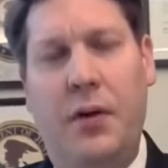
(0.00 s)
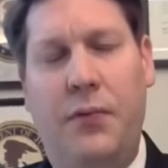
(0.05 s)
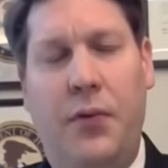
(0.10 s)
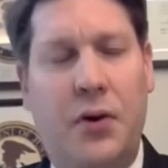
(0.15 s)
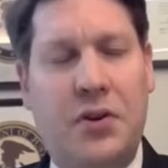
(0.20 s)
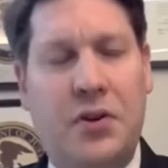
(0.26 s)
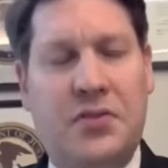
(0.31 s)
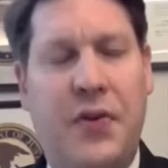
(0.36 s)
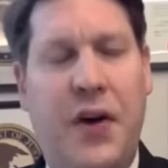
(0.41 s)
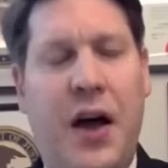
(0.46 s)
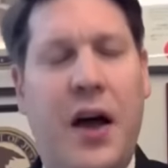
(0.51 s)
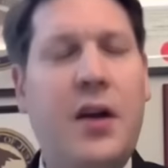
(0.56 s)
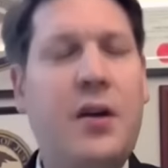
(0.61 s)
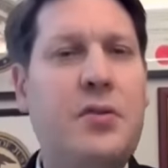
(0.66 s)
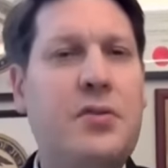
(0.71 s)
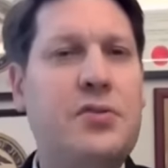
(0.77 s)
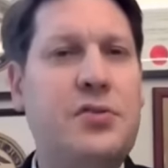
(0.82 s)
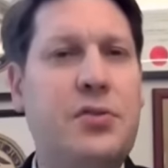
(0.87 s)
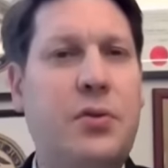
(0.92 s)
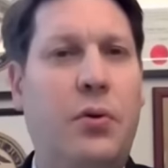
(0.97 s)
forest
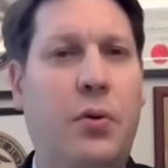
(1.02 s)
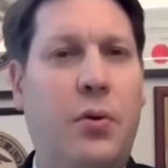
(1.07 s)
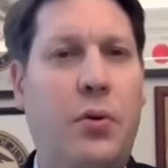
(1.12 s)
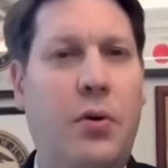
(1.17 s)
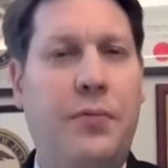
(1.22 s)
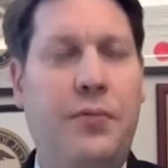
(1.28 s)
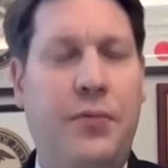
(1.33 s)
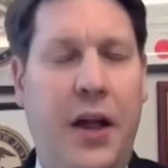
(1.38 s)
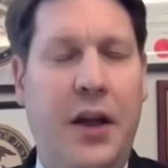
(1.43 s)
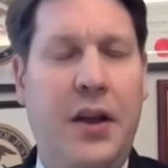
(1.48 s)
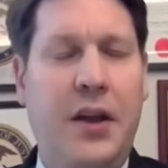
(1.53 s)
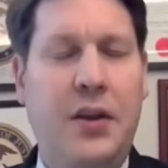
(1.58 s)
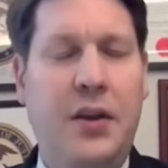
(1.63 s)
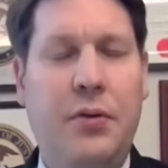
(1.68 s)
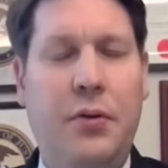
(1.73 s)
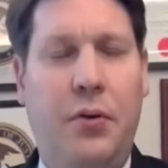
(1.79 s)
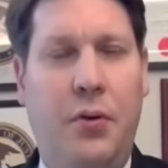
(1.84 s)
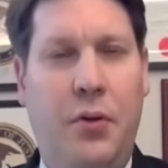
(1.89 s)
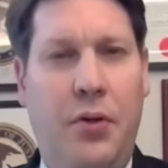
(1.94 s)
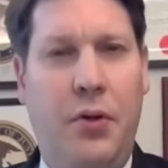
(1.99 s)
fires or flooding
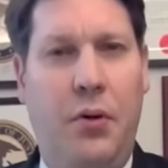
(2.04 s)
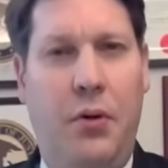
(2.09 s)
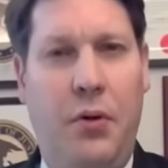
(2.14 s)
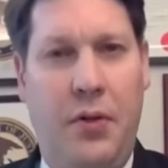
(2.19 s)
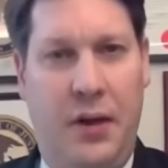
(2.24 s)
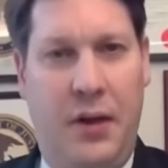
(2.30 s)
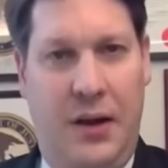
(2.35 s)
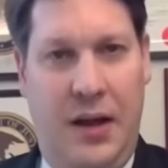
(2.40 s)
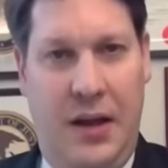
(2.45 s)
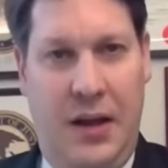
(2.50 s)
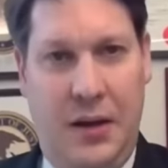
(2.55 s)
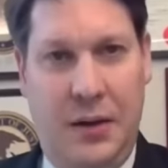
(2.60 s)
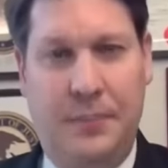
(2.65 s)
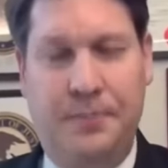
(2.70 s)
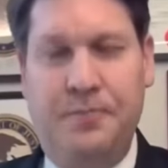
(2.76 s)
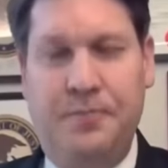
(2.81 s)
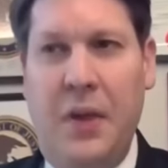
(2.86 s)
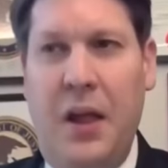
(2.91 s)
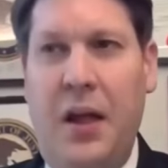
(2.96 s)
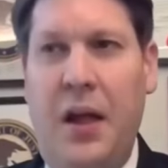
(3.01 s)
or the like.
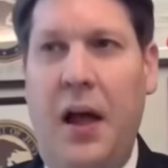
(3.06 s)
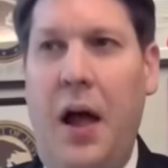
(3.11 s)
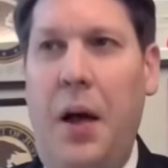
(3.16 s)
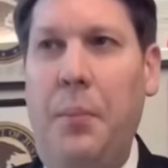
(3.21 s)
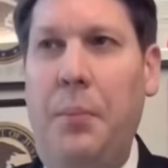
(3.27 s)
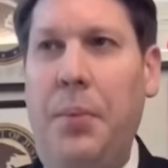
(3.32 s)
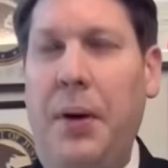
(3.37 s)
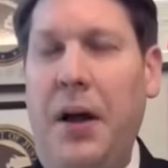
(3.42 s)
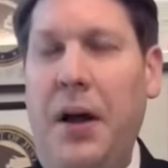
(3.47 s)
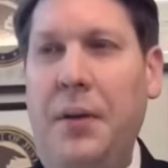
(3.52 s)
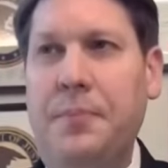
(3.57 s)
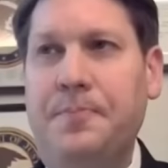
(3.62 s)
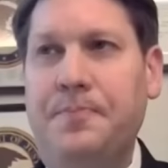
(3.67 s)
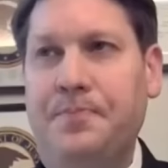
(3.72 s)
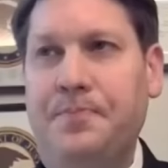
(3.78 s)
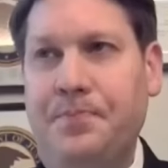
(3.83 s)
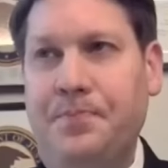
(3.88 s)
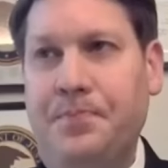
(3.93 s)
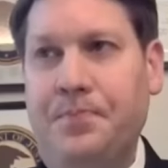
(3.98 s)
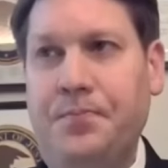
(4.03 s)
But
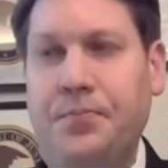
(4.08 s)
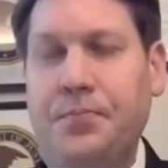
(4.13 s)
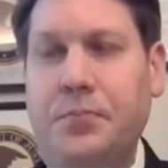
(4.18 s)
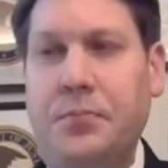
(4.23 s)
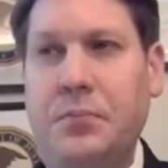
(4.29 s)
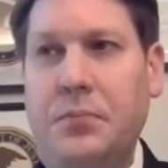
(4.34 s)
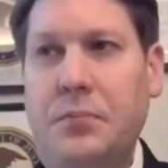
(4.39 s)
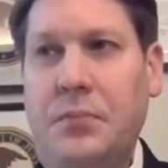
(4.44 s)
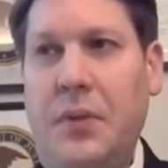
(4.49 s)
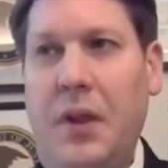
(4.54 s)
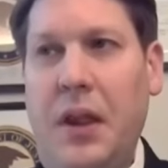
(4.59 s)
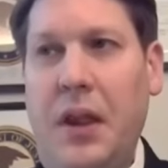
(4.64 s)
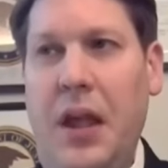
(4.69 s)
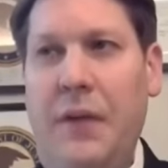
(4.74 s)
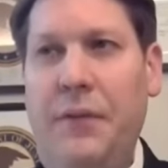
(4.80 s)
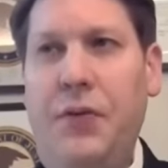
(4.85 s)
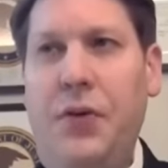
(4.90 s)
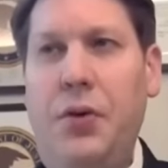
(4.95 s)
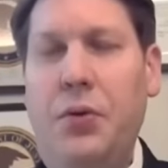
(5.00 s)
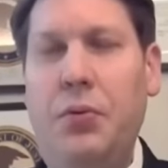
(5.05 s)

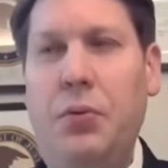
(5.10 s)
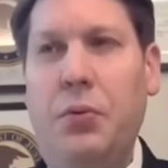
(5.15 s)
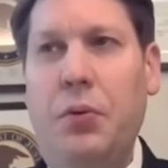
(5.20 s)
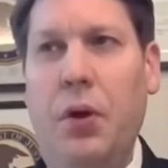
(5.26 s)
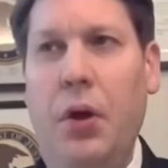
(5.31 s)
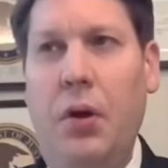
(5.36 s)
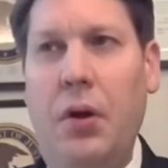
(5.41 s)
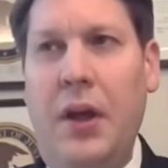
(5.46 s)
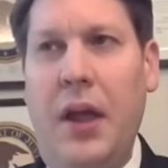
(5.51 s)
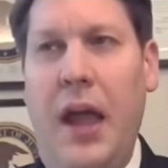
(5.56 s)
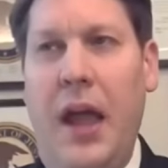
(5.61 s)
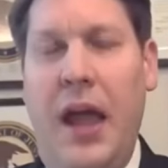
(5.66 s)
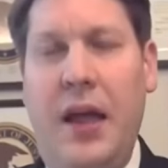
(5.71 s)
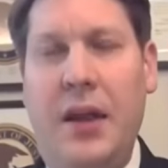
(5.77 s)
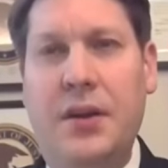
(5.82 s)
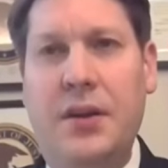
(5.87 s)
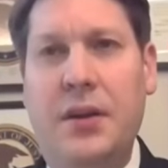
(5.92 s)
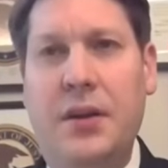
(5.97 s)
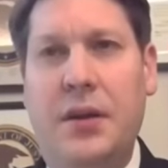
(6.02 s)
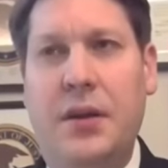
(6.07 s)
if you look
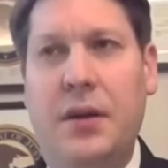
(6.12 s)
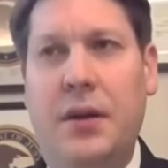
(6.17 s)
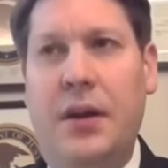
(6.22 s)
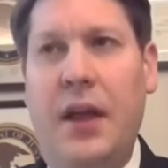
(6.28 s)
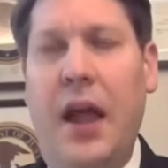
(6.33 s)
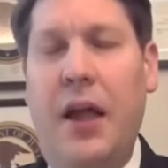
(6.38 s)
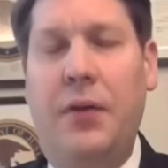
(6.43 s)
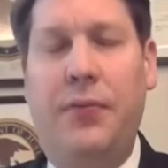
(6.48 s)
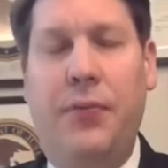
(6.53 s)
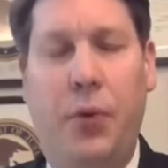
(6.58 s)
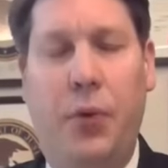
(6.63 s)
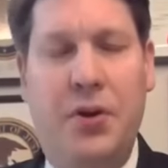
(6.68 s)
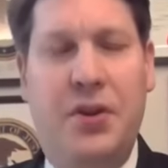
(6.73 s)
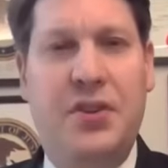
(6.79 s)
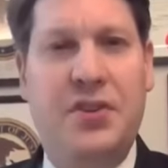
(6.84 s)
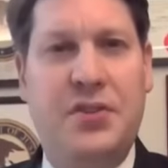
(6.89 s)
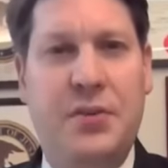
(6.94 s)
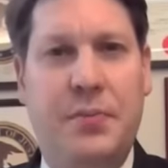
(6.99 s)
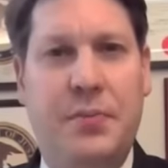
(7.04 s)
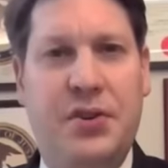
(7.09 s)
at California's